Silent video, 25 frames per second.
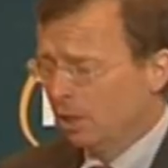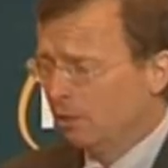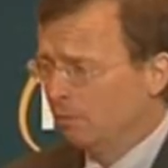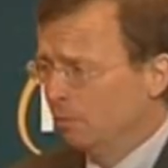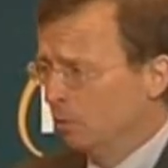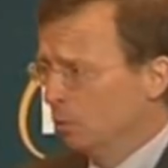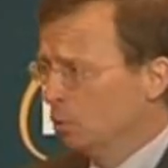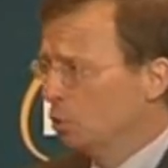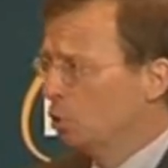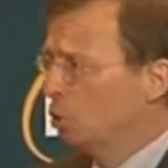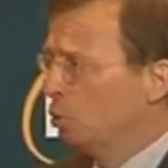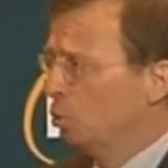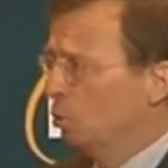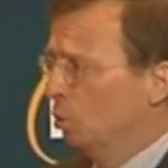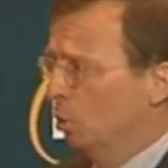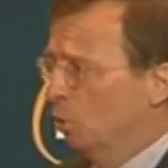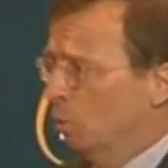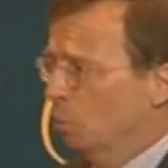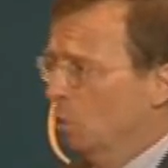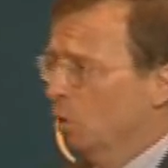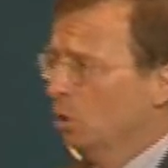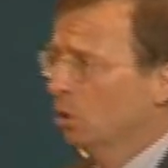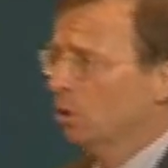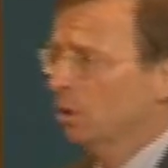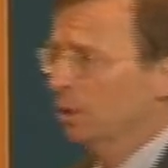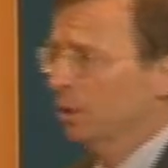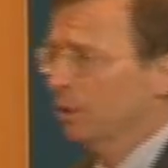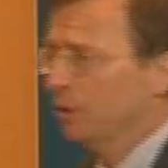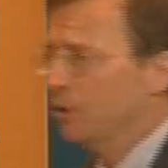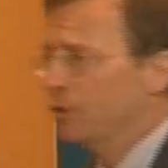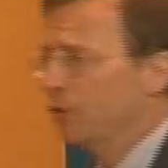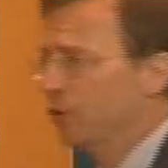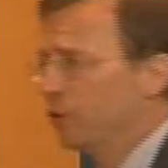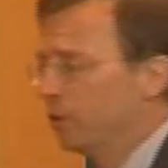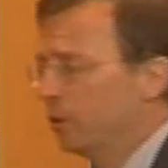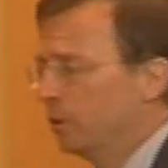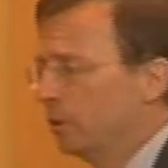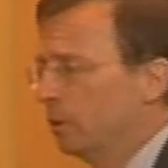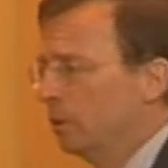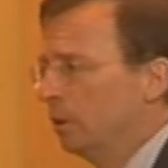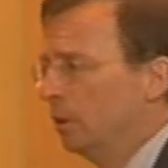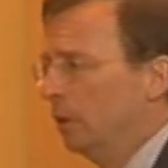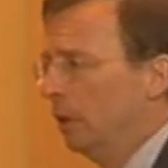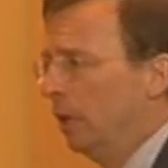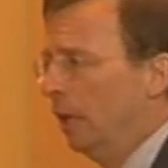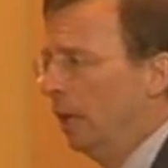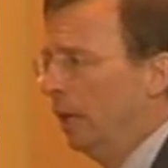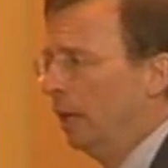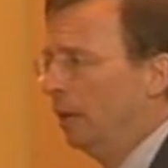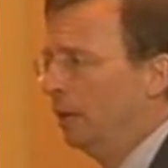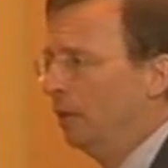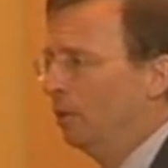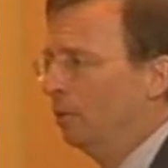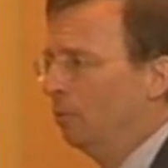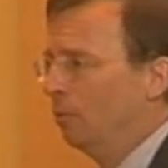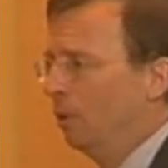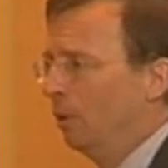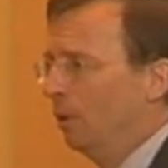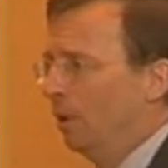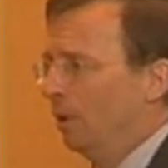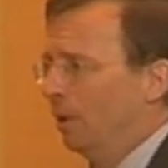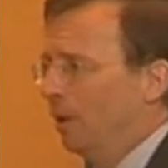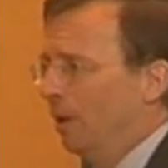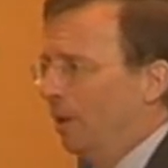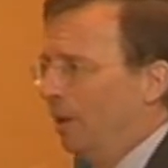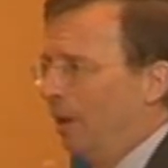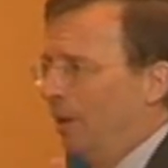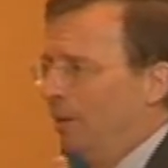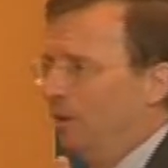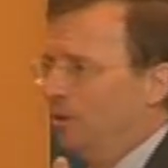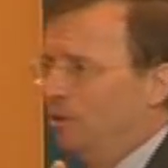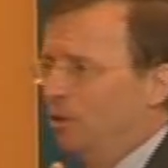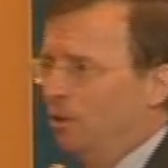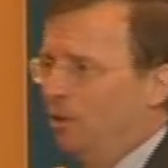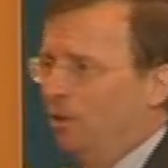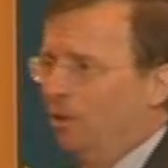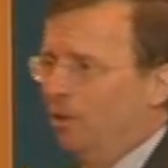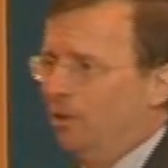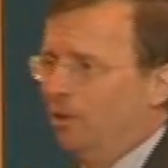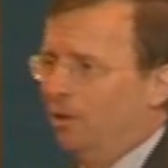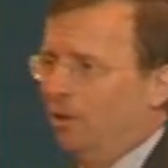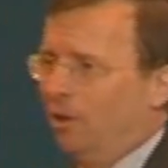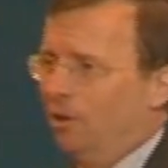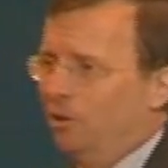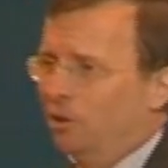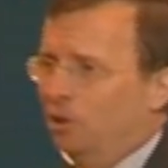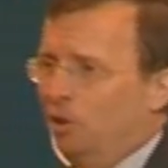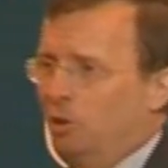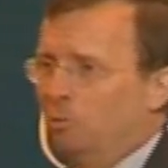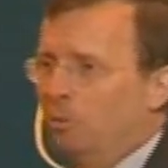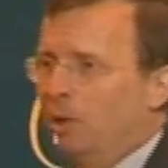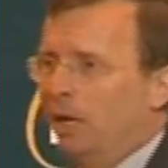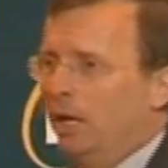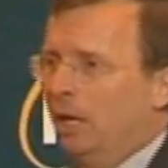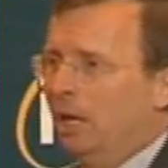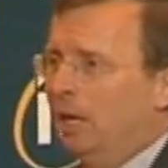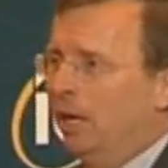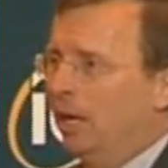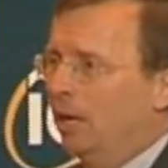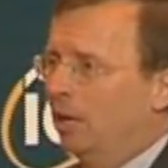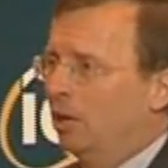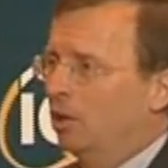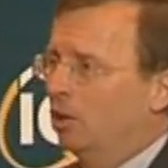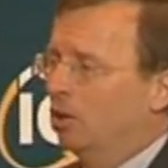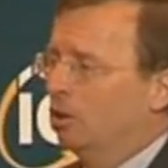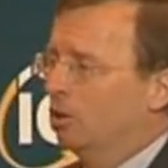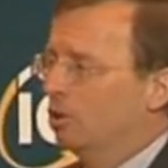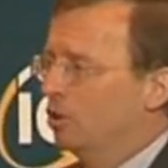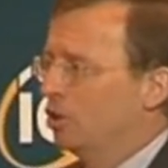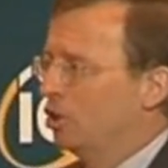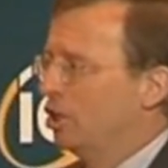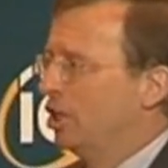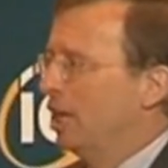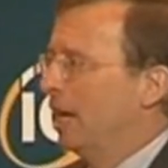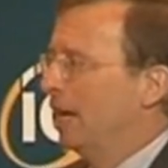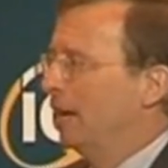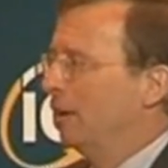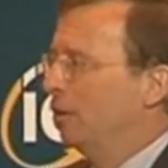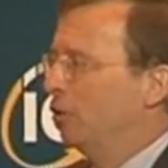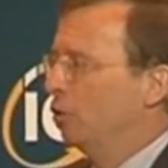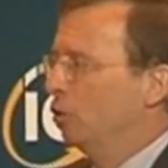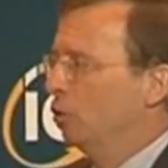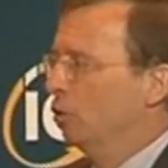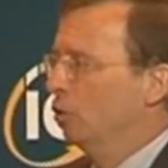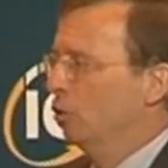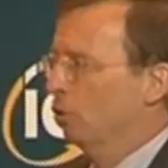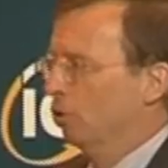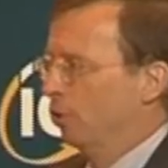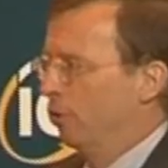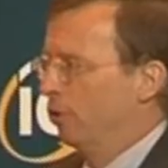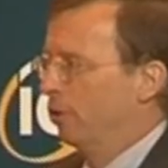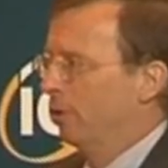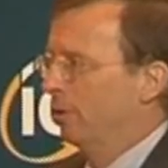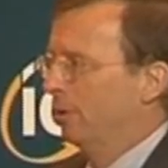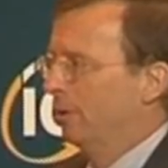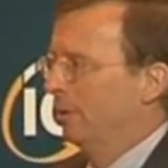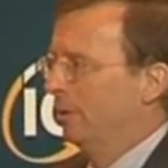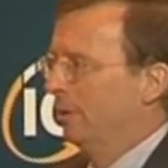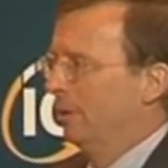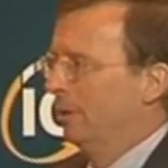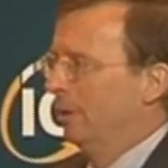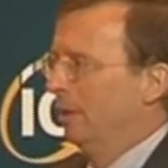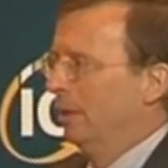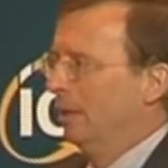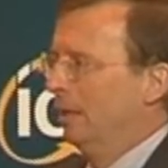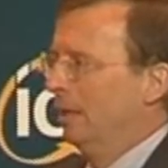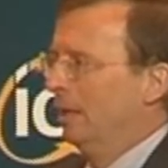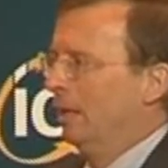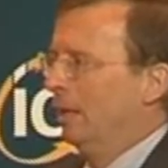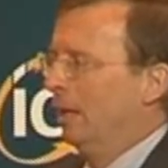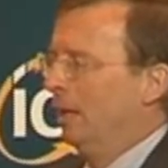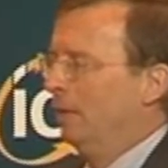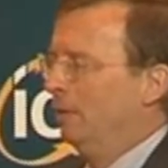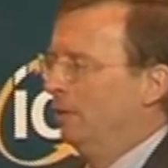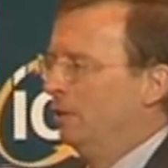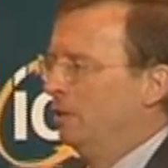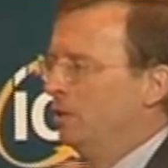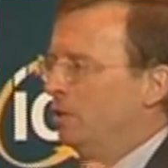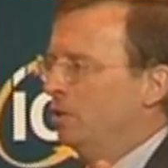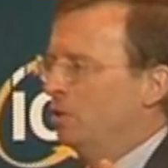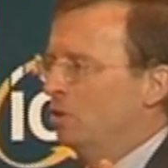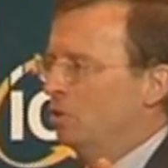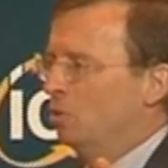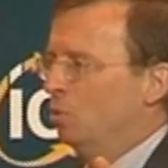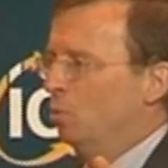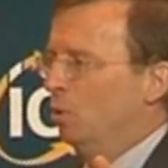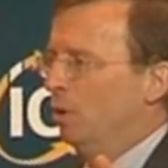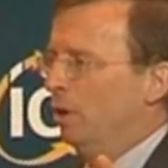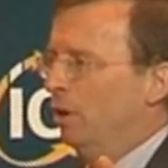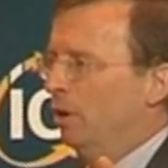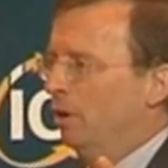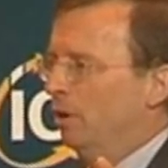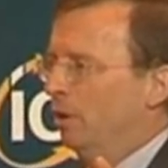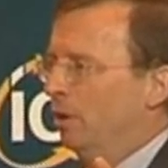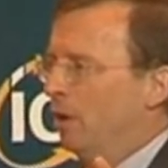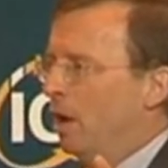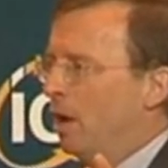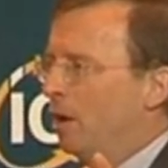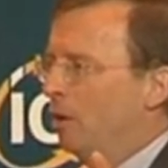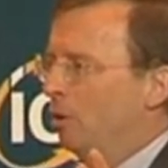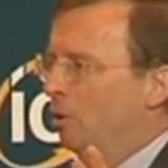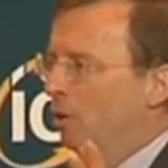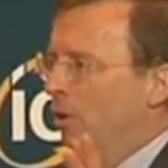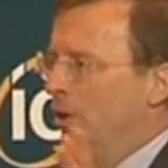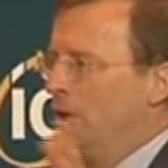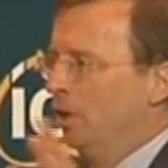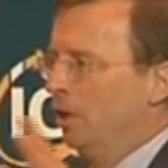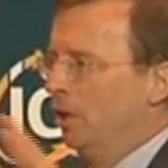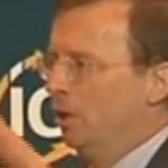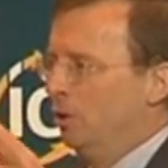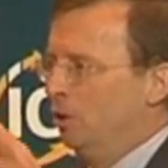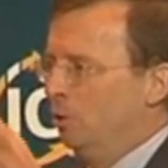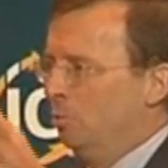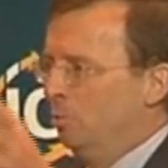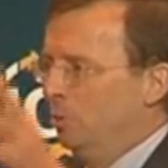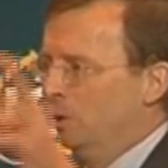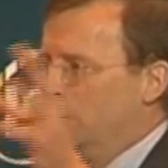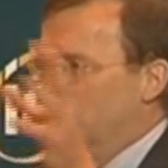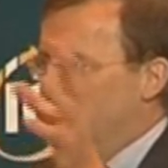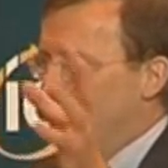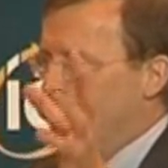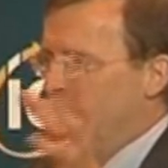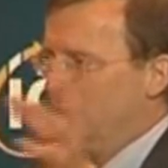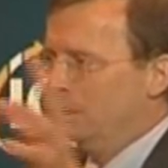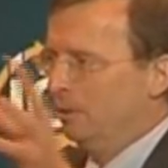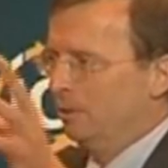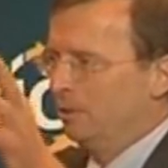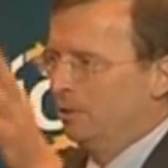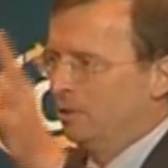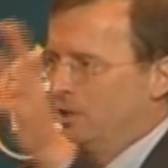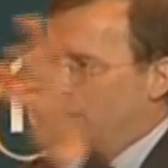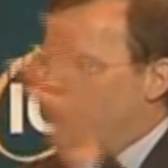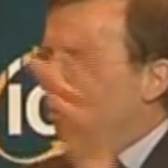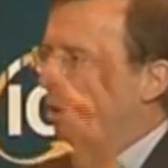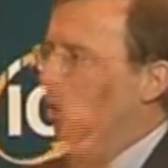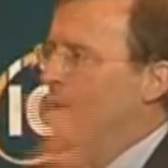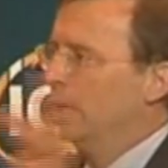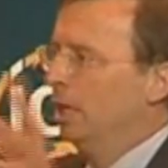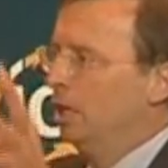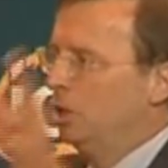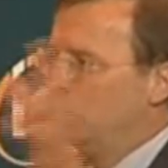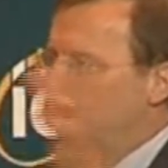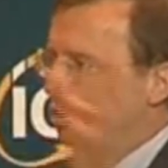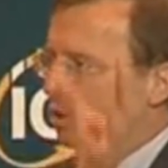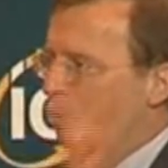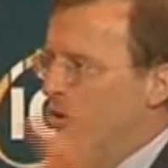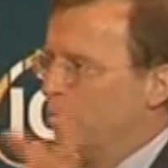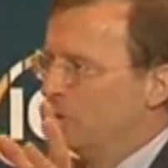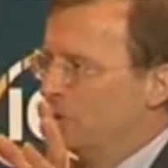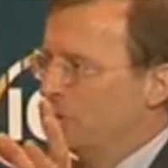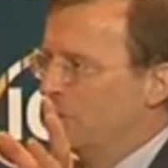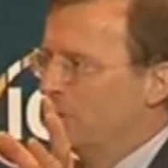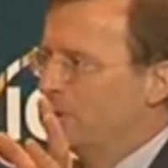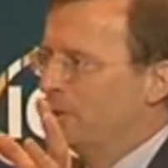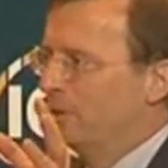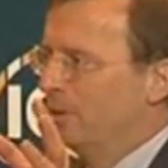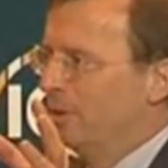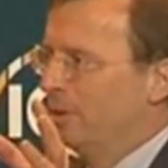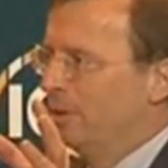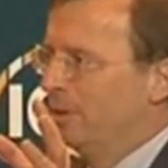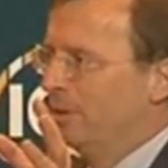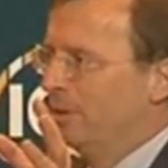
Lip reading: like virtual worlds, and there's a term I like called Second Earth. And this is where not only are you building simulations